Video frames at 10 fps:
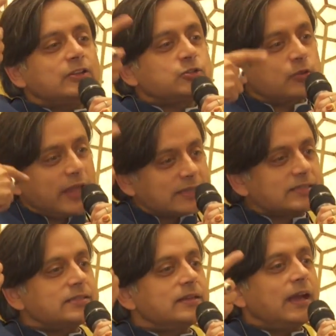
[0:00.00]
to
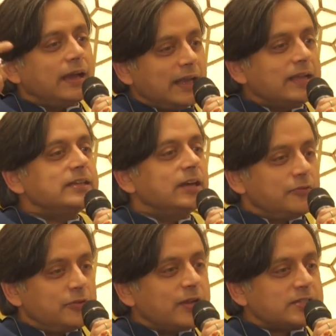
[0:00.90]
get an idea
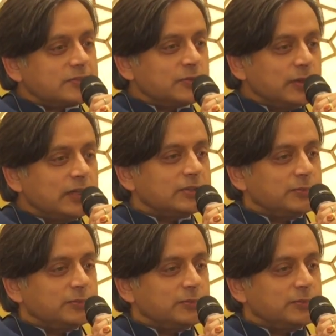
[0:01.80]
of the rest of the world,